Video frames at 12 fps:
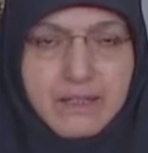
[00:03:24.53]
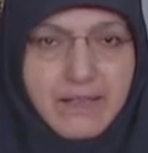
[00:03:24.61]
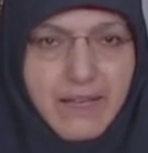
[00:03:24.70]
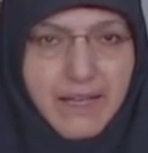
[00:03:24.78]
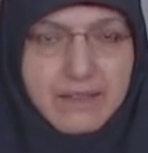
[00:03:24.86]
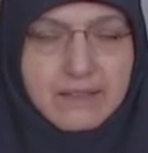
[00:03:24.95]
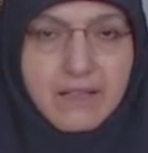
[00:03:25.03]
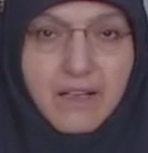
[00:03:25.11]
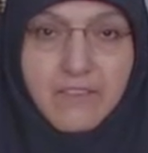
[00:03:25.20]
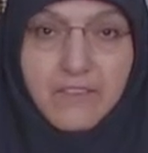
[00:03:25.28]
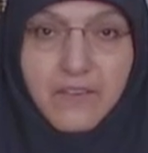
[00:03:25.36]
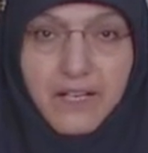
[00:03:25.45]
Can
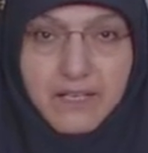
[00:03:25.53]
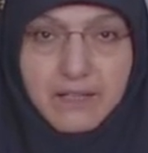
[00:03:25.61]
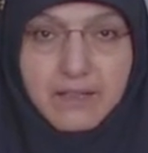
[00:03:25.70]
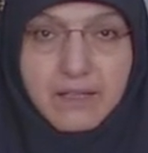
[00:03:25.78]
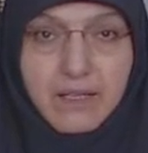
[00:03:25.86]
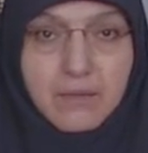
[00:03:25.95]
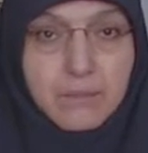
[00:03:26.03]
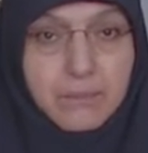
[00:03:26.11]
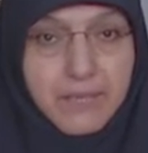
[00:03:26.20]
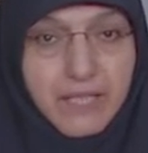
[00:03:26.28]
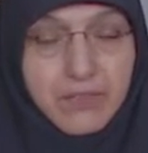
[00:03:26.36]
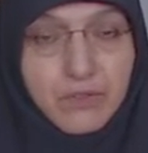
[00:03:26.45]
a faith
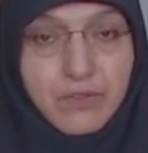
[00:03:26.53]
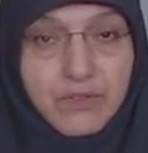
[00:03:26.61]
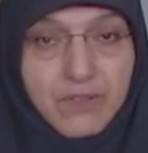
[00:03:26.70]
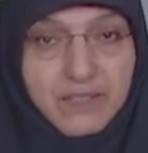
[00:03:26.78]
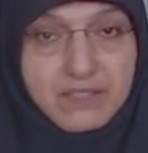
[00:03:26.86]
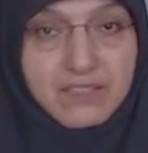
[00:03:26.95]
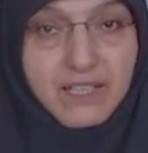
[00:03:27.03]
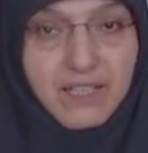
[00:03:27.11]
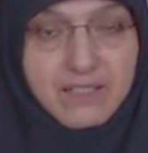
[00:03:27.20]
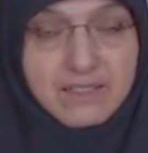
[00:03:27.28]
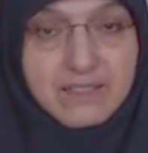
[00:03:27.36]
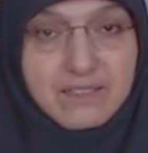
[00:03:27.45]
be
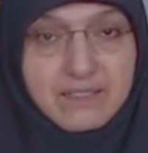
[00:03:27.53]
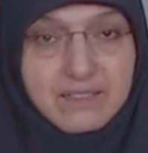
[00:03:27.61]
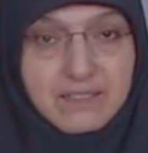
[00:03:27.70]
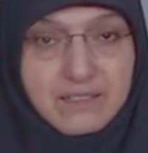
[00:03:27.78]
authenticated?